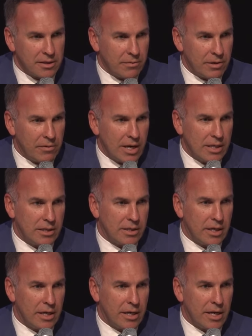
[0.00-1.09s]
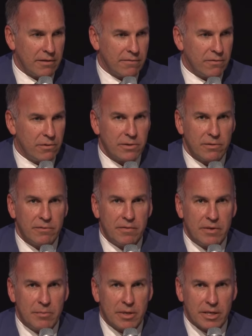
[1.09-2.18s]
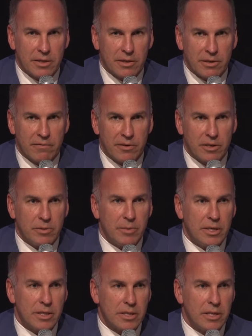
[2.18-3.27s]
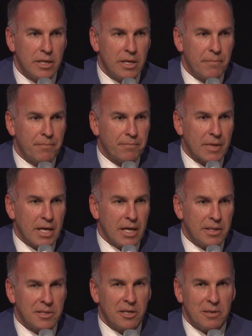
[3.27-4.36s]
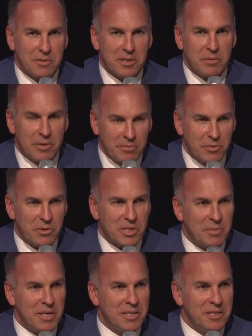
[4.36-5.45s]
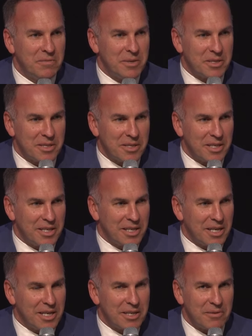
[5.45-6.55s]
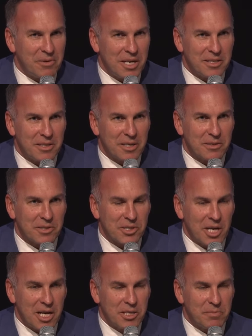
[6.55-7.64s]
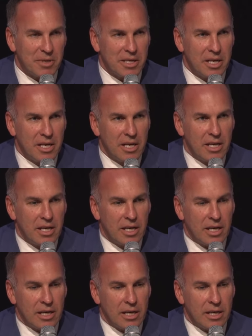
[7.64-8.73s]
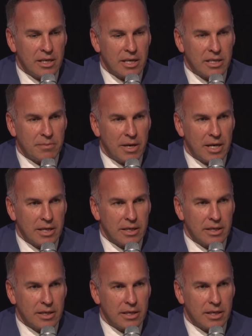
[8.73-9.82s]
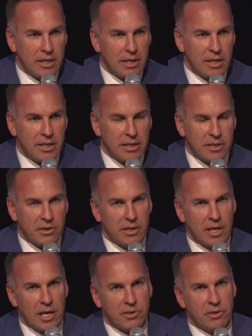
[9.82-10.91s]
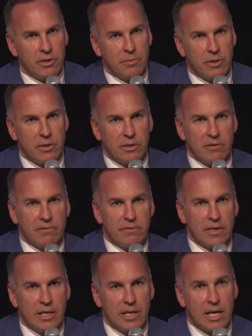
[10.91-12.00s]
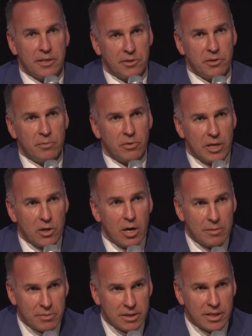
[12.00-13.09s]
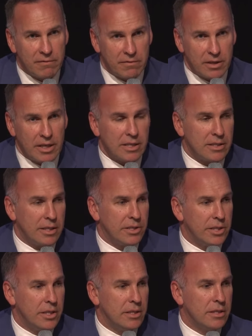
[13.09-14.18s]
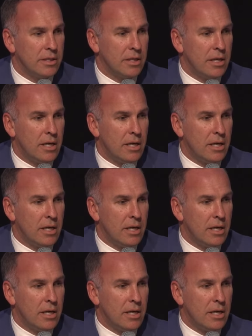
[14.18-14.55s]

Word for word: So we raised another $450 million convertible bond. This time it was a little bit more expensive because the rate cycles changed, but That's paying that's a cash coupon of under 2.9% for the next 6 years.